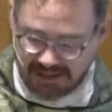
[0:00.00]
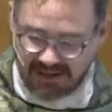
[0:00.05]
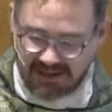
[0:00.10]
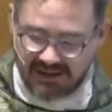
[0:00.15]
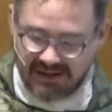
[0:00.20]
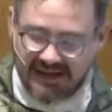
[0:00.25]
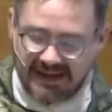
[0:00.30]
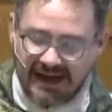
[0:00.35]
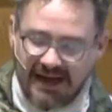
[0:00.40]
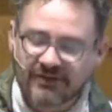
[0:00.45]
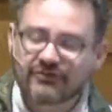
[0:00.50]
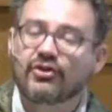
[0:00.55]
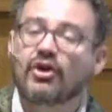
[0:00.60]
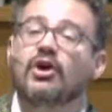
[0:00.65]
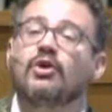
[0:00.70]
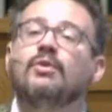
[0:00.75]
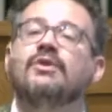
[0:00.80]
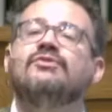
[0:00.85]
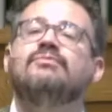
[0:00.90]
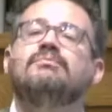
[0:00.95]
God's
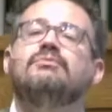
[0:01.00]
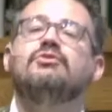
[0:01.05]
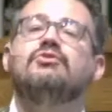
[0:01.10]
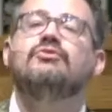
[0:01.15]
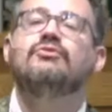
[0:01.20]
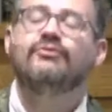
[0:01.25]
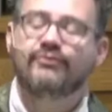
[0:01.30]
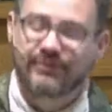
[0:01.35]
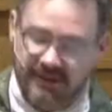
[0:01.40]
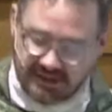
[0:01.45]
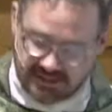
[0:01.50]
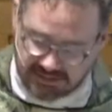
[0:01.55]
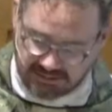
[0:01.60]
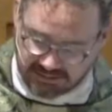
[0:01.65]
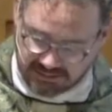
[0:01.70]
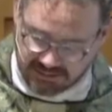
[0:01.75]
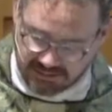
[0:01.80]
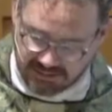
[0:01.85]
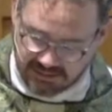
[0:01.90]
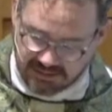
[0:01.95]
always moving
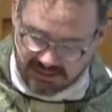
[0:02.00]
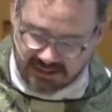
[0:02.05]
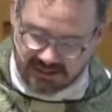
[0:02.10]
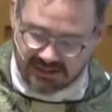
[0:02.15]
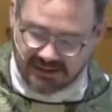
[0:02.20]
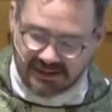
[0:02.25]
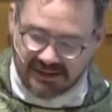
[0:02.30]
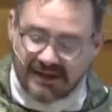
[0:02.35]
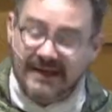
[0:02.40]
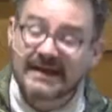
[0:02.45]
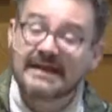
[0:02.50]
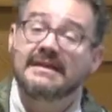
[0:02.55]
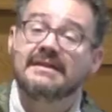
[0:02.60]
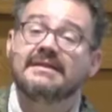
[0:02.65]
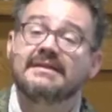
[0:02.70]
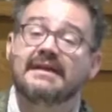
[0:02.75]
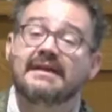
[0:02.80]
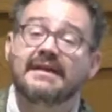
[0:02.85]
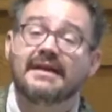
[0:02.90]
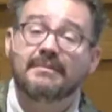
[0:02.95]

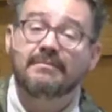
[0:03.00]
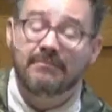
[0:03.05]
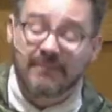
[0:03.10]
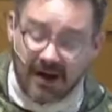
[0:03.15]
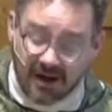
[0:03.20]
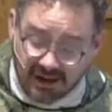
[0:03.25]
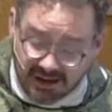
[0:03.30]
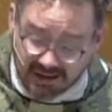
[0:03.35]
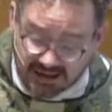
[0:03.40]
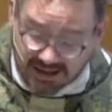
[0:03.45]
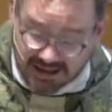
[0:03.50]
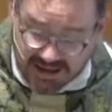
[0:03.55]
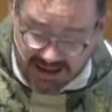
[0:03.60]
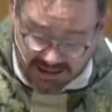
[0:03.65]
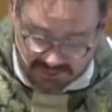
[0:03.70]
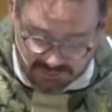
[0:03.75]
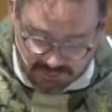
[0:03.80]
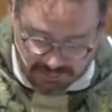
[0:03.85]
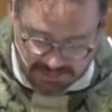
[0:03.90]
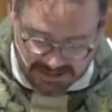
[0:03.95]
in and among
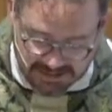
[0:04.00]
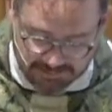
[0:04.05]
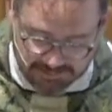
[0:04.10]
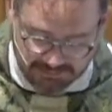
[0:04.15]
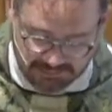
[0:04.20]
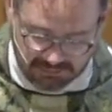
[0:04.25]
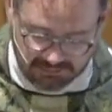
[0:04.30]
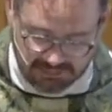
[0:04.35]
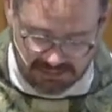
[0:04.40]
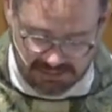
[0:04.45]
God's people.